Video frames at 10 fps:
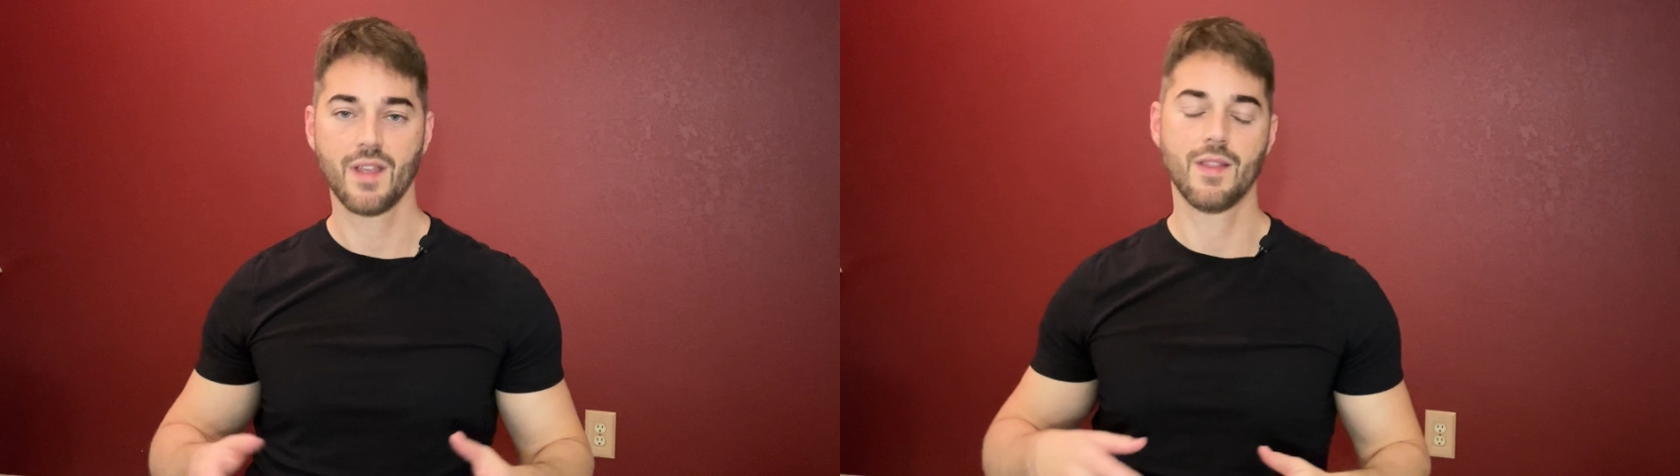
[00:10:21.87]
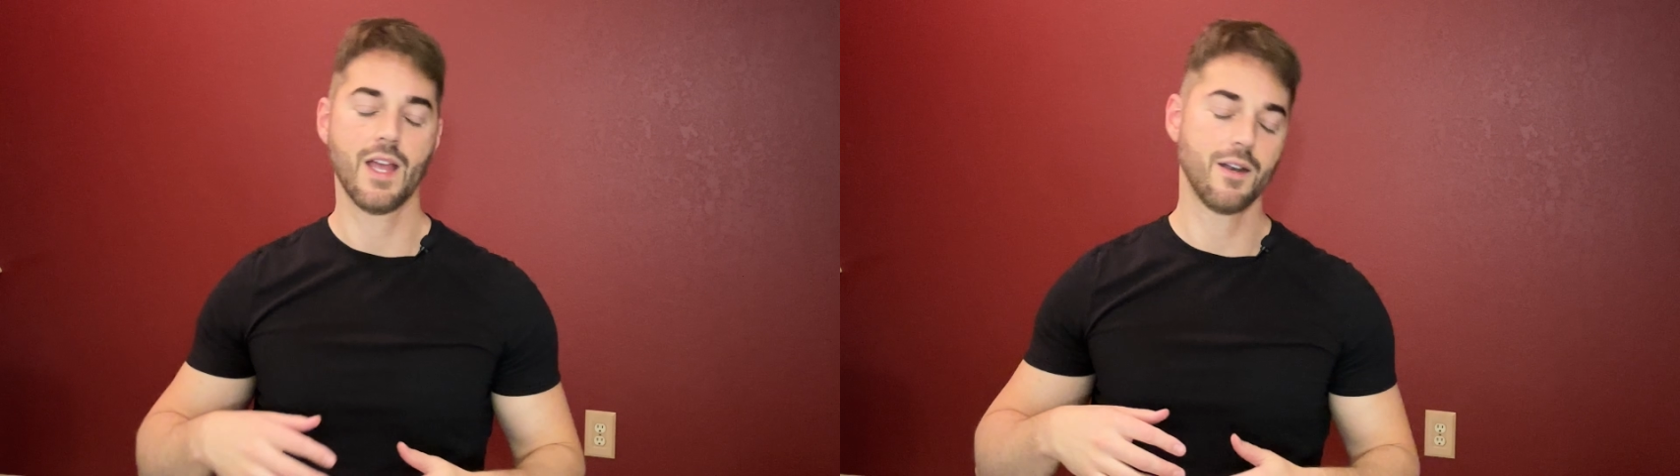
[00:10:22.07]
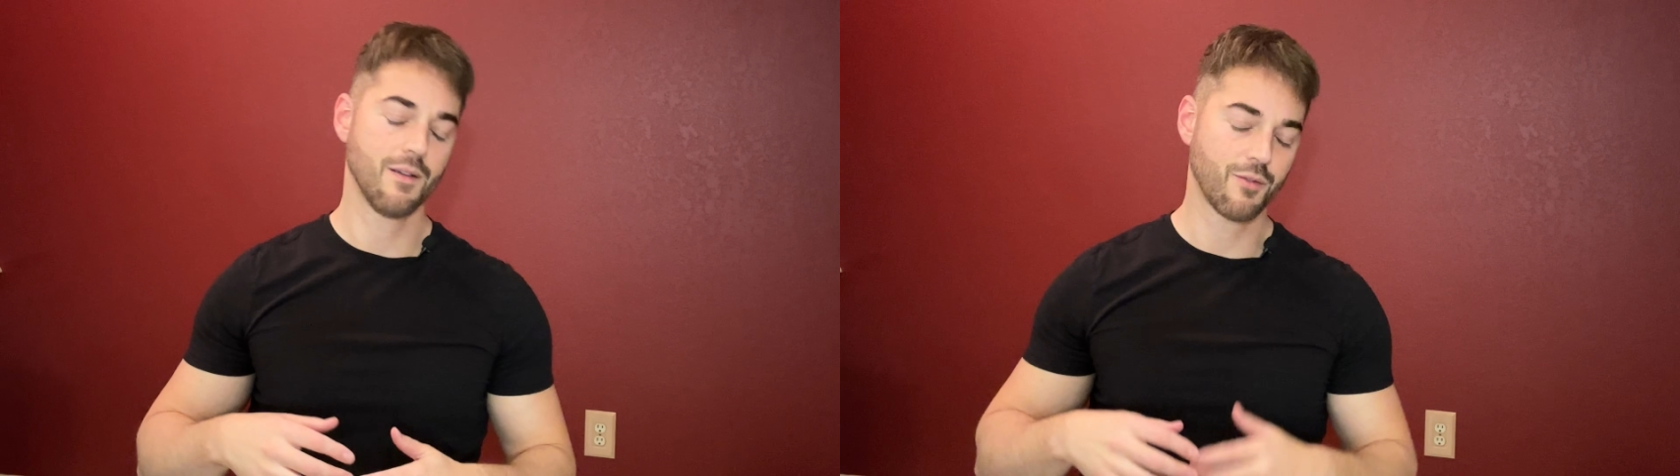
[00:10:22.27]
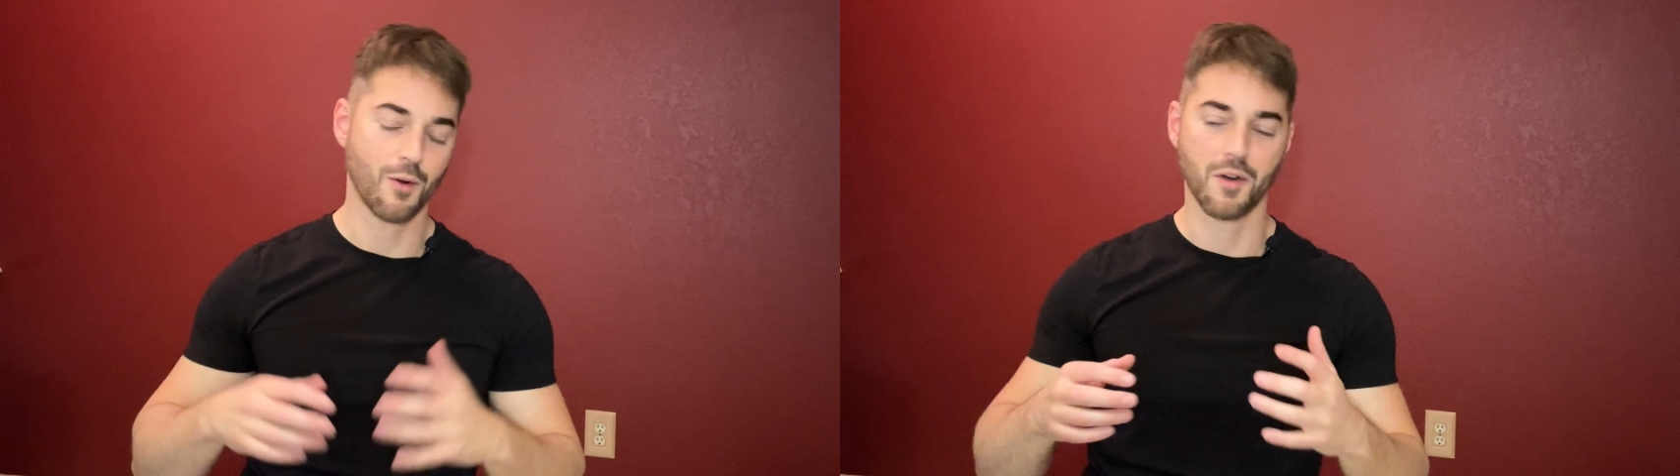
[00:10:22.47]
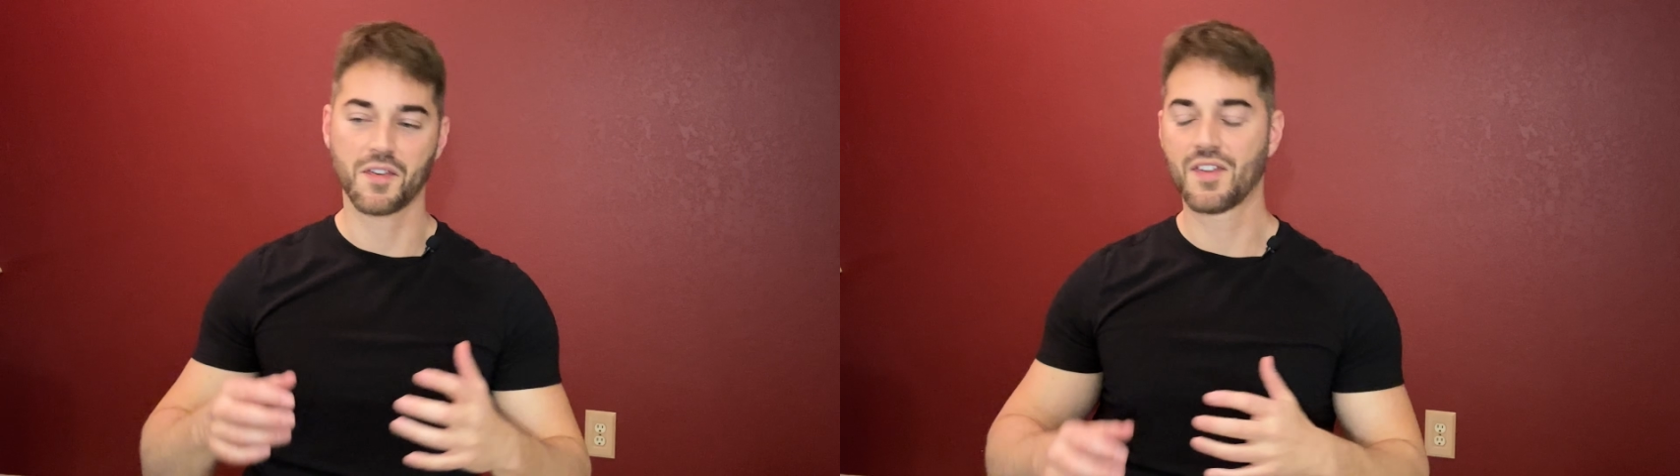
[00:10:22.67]
Then, of
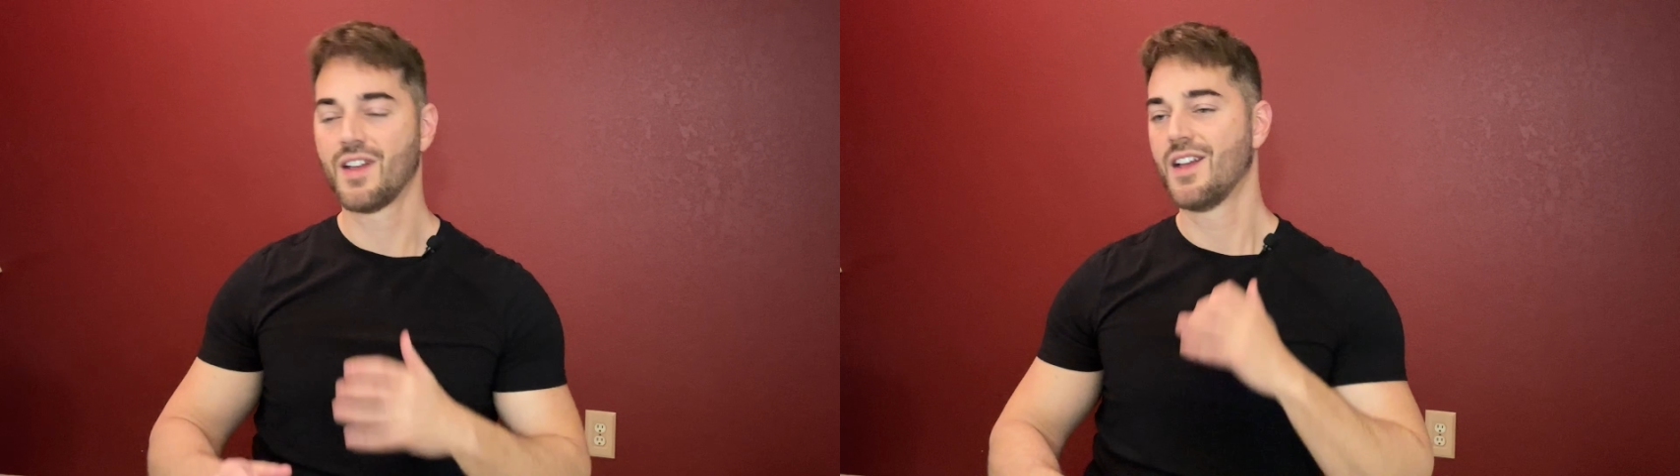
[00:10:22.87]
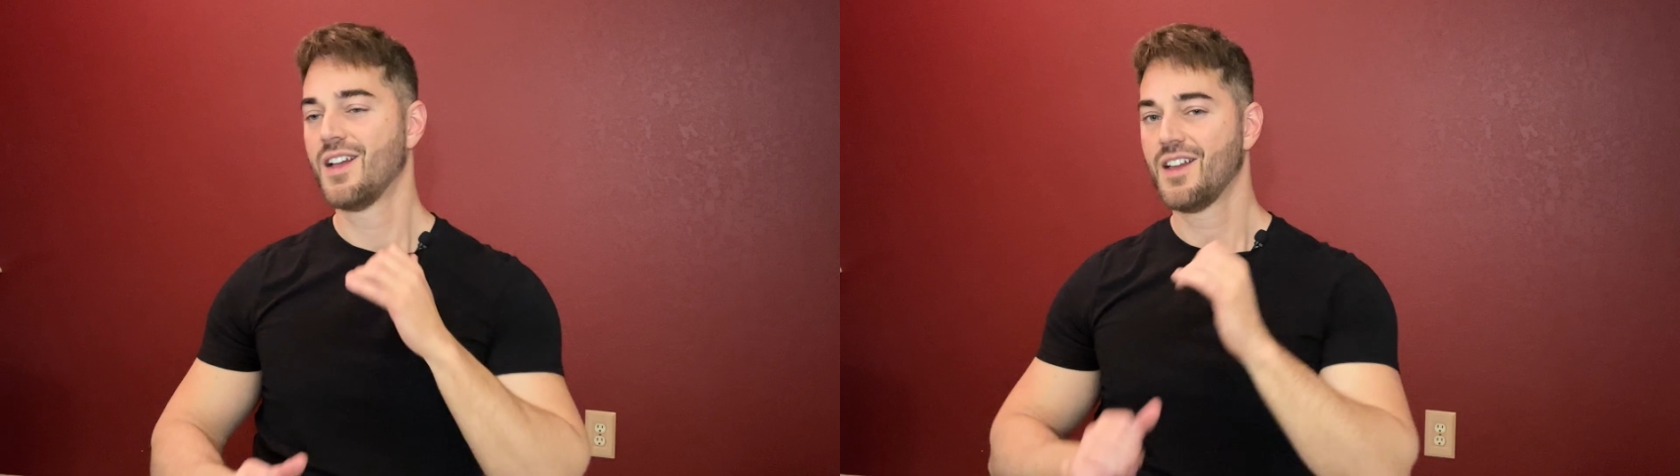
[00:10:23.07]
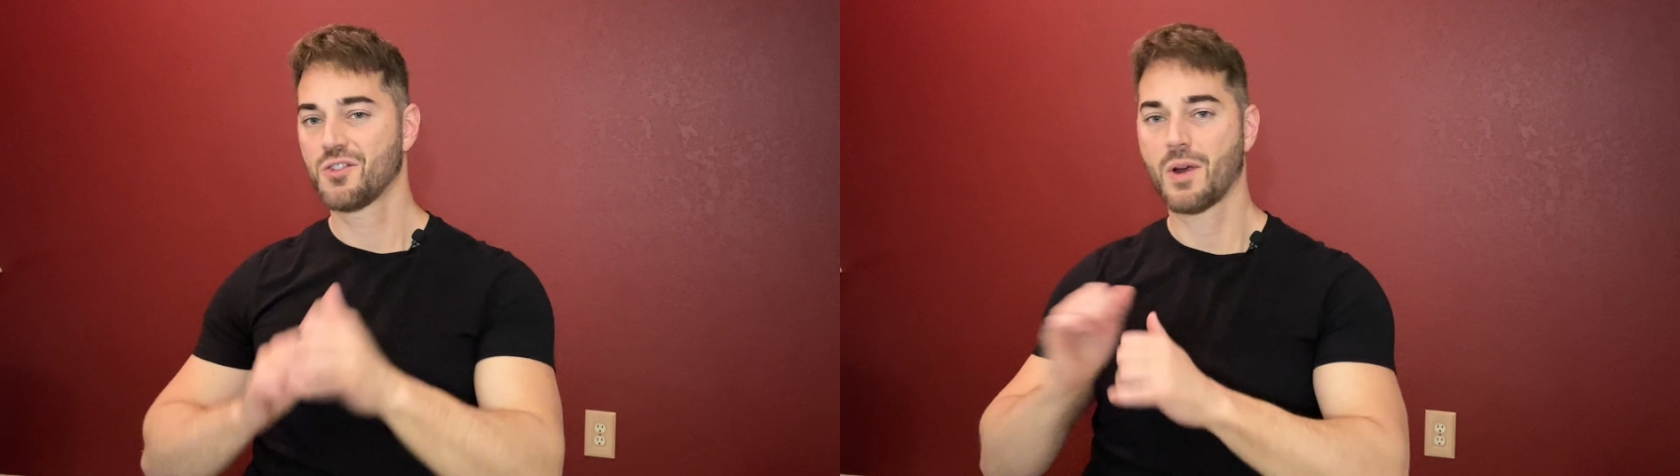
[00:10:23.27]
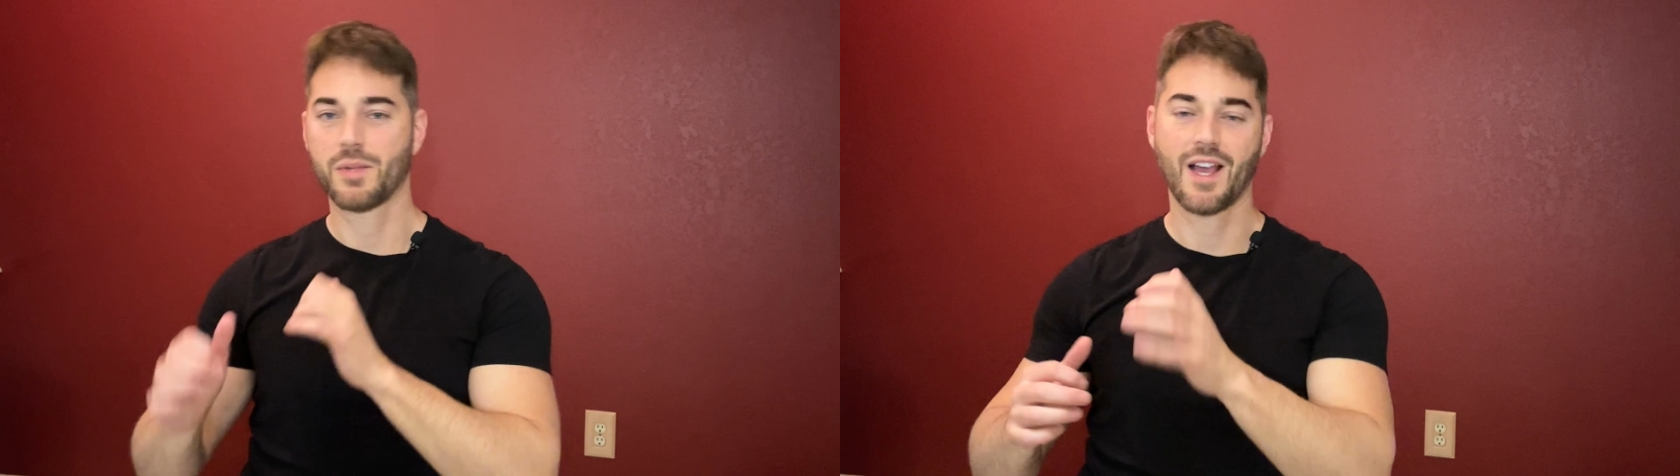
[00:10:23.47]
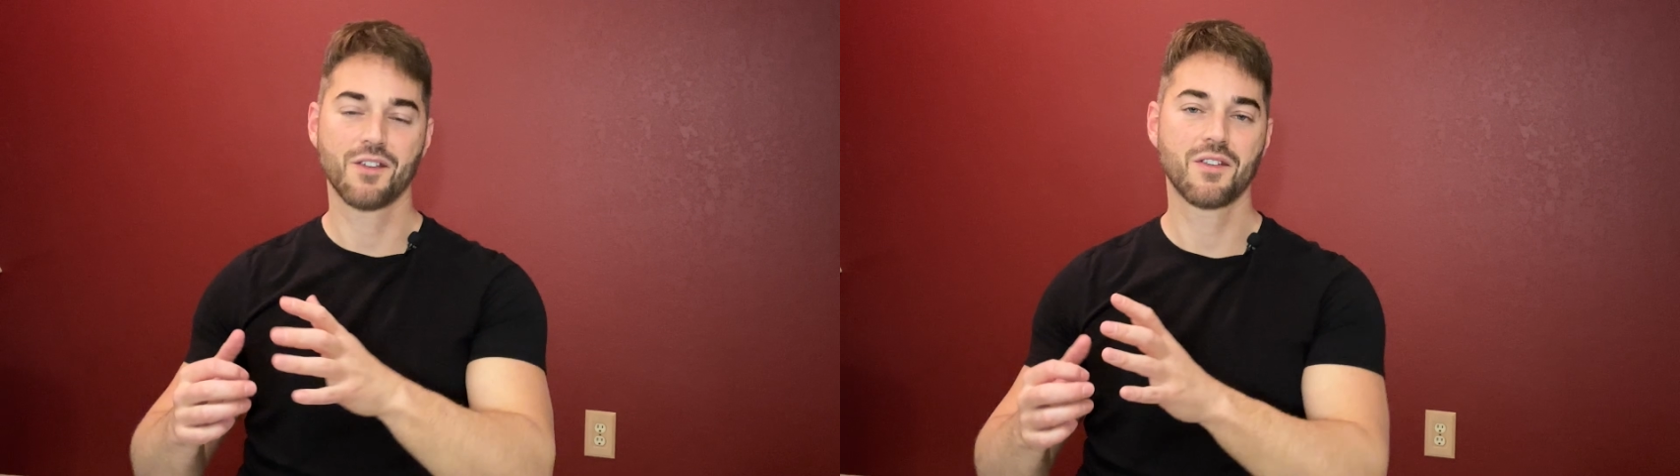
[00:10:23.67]
course, straight
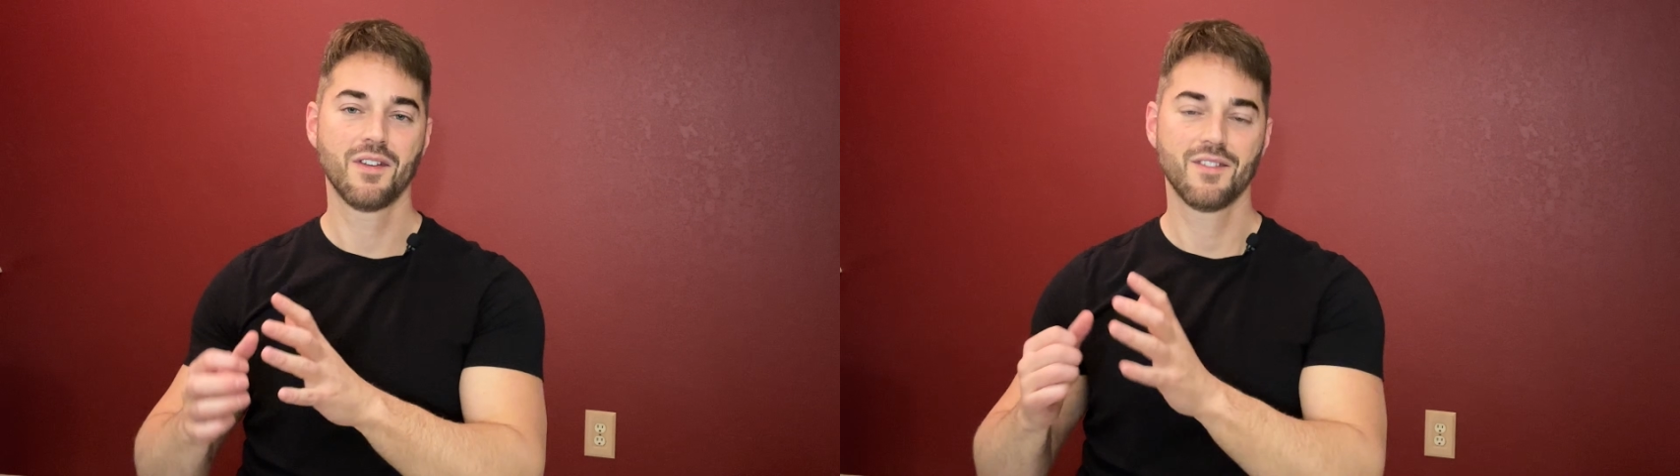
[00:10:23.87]
blast,